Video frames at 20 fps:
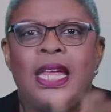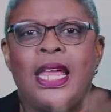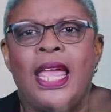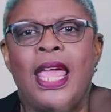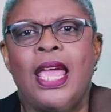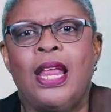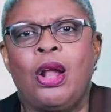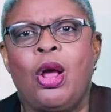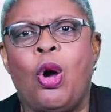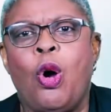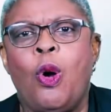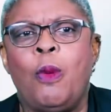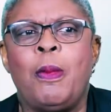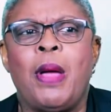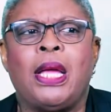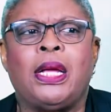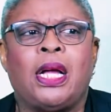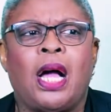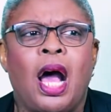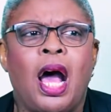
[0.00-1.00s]
and oh my
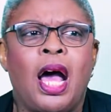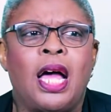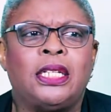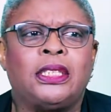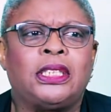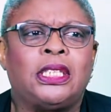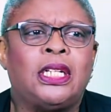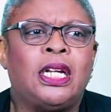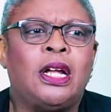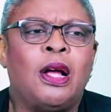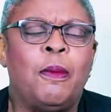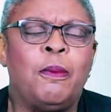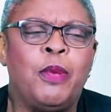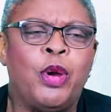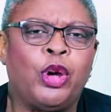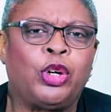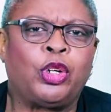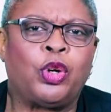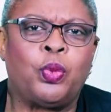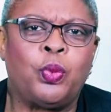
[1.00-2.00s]
gosh,
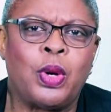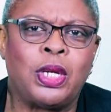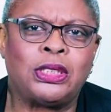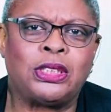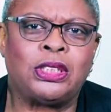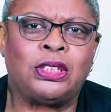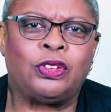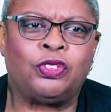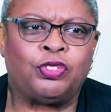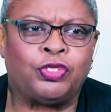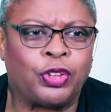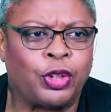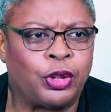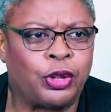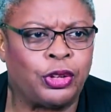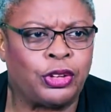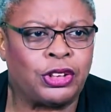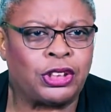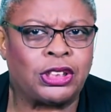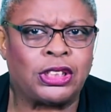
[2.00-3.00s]
America wasn't
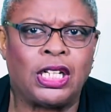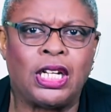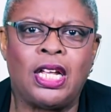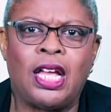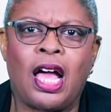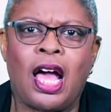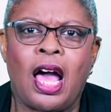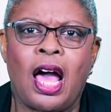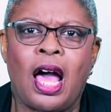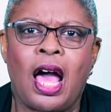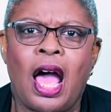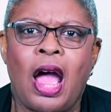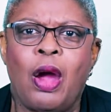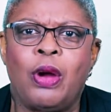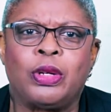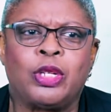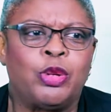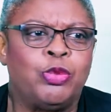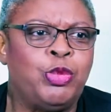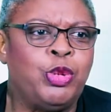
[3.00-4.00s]
diverse. Our
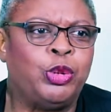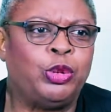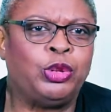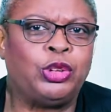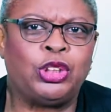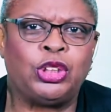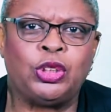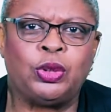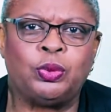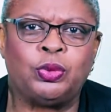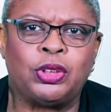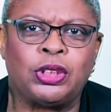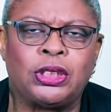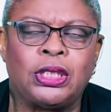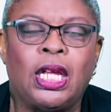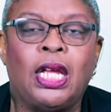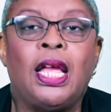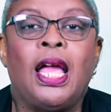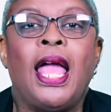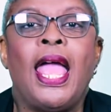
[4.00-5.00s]
community was,
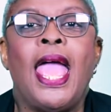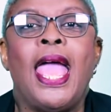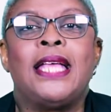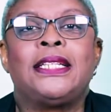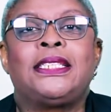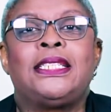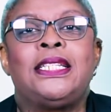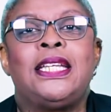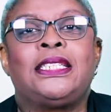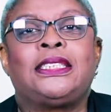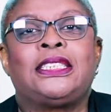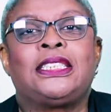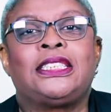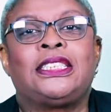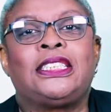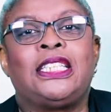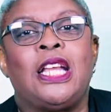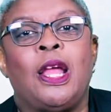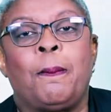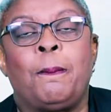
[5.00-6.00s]
as Nixon
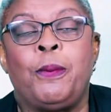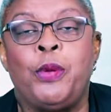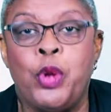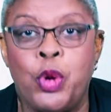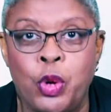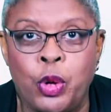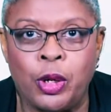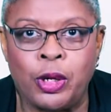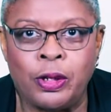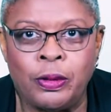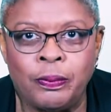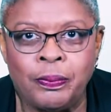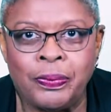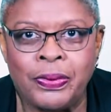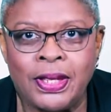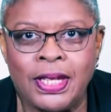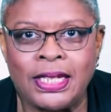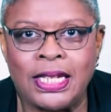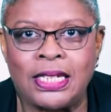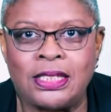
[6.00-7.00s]
said, pure.
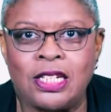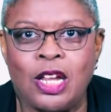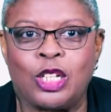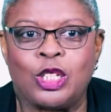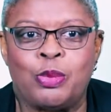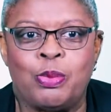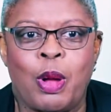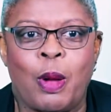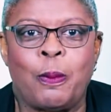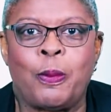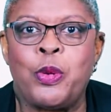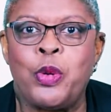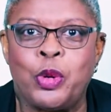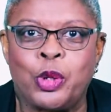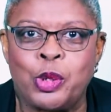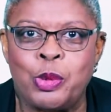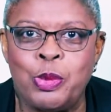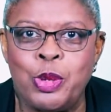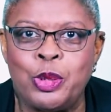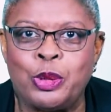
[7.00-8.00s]
They talked about pure
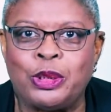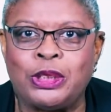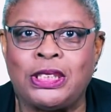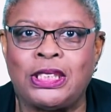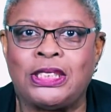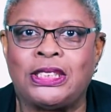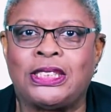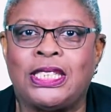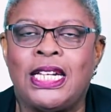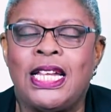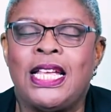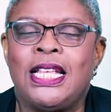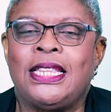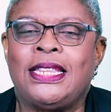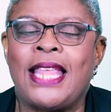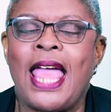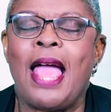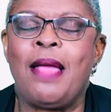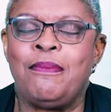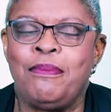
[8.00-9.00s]
communities.
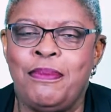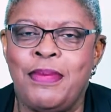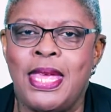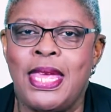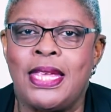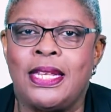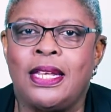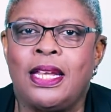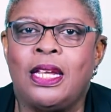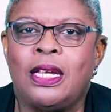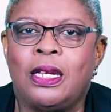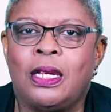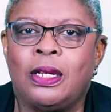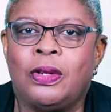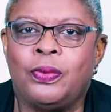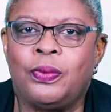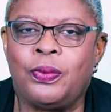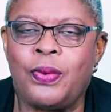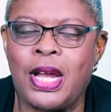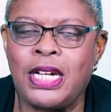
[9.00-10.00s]
That meant
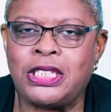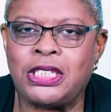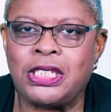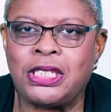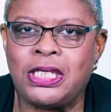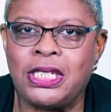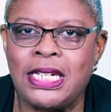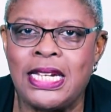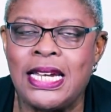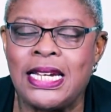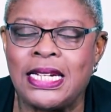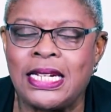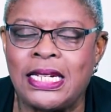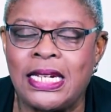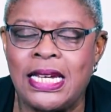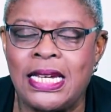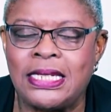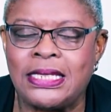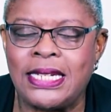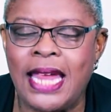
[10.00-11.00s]
racially
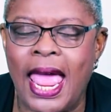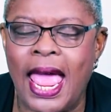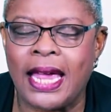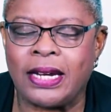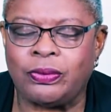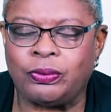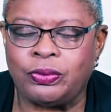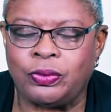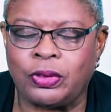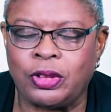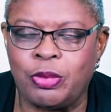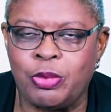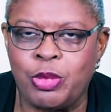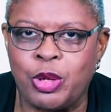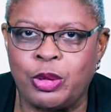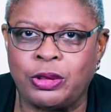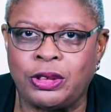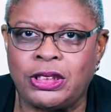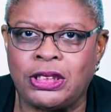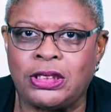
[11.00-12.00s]
intact
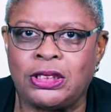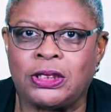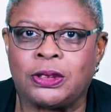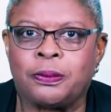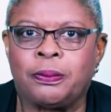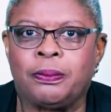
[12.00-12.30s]
communities.